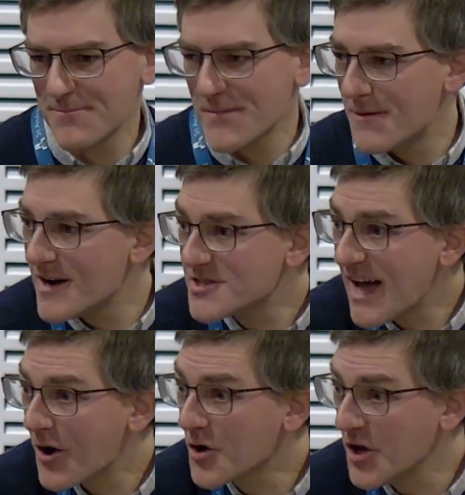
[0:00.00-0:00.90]
Imagine
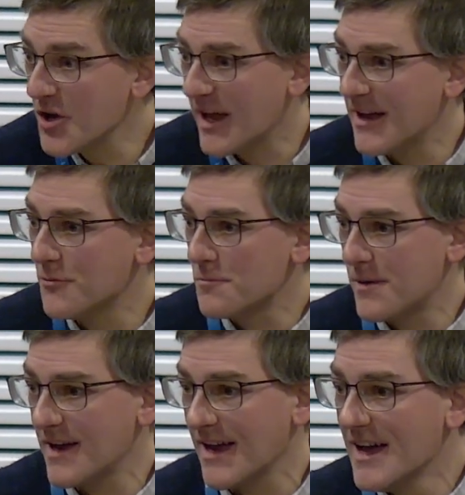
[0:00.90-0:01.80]
how good it would
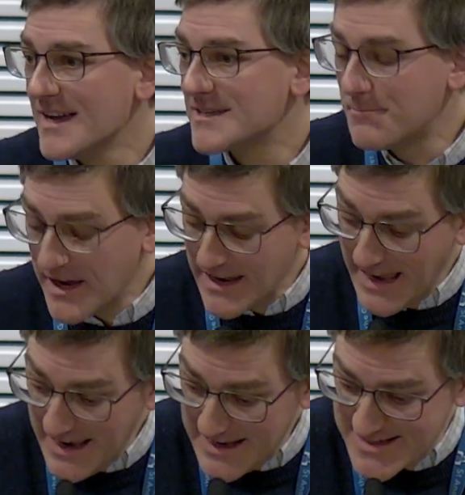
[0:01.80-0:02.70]
be to be in
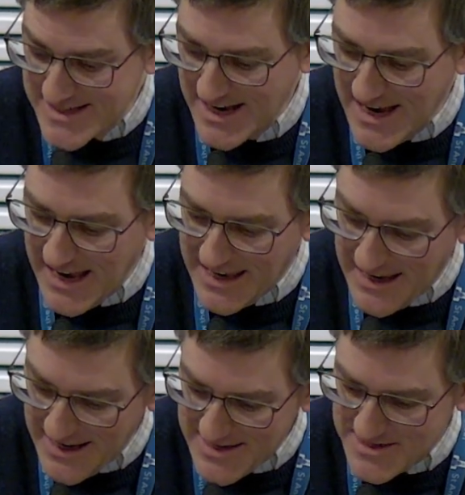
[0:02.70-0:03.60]
his
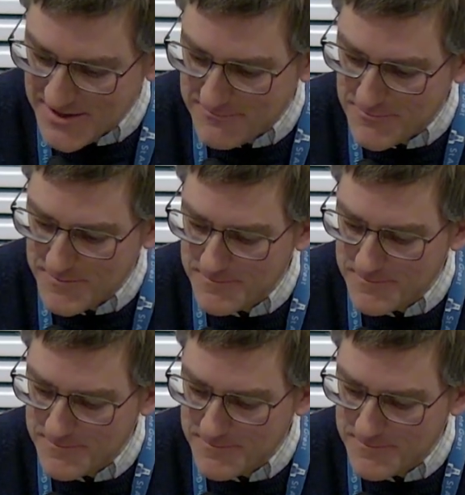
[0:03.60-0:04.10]
kingdom,